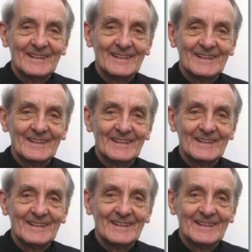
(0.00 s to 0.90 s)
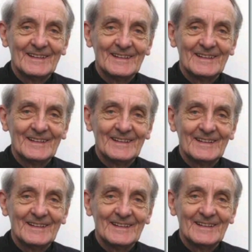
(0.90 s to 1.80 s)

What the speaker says: Nobody speaks.